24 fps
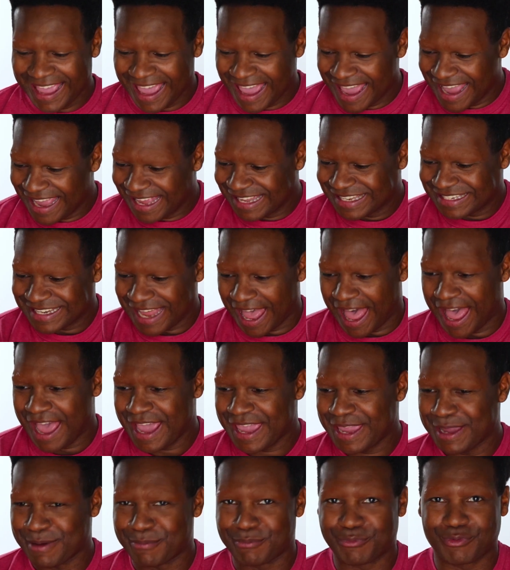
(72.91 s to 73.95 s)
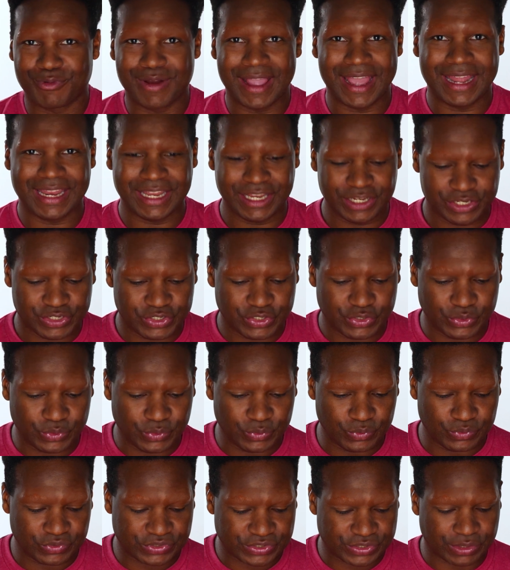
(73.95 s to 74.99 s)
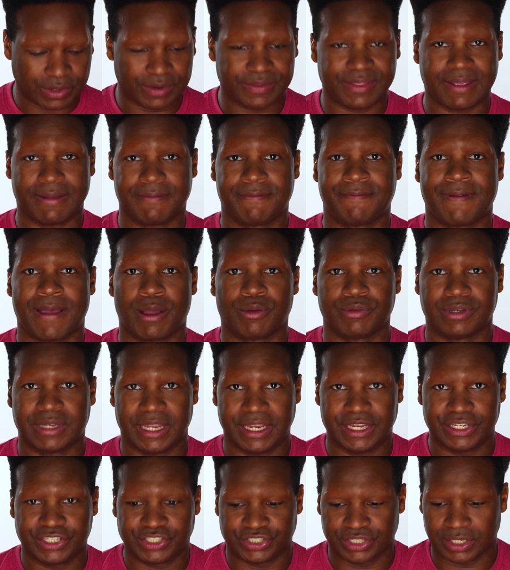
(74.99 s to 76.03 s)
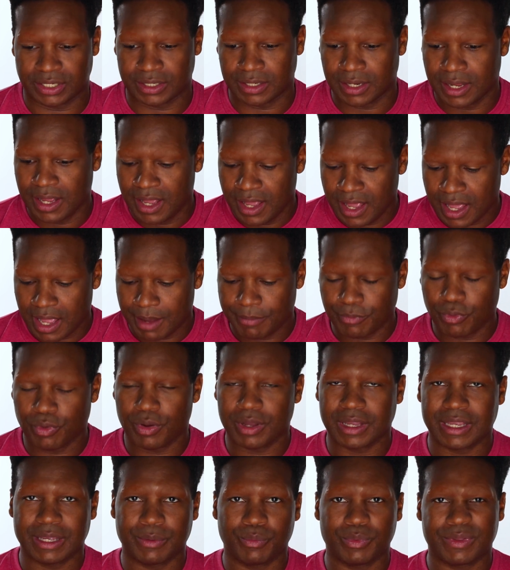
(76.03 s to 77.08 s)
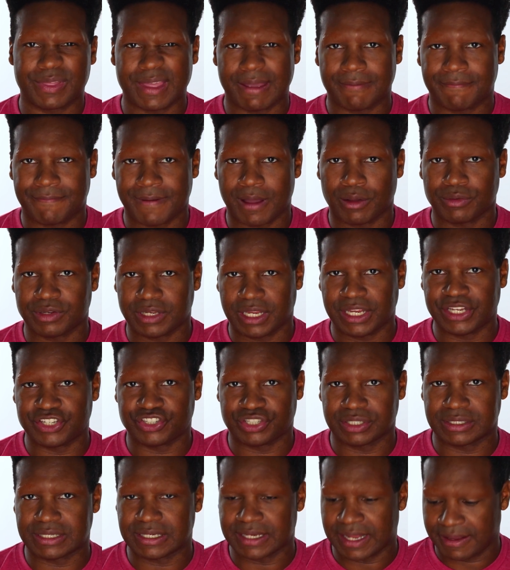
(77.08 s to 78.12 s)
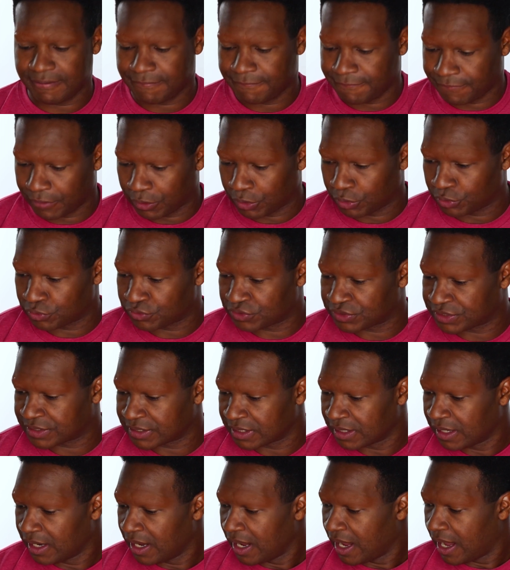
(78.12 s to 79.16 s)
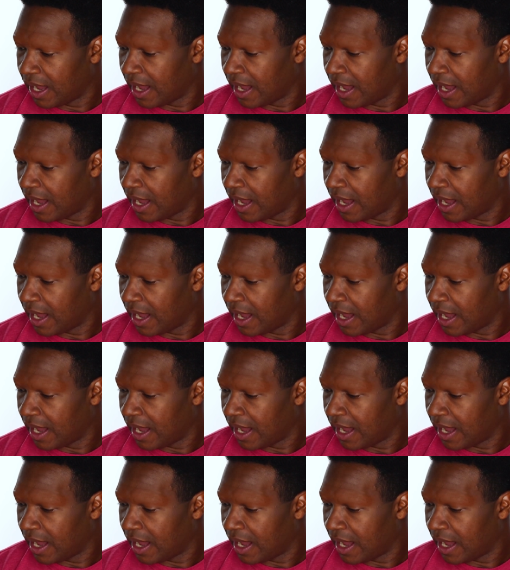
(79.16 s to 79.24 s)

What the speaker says: And I am ready to start that foundation. I'm going in with that foundation today first.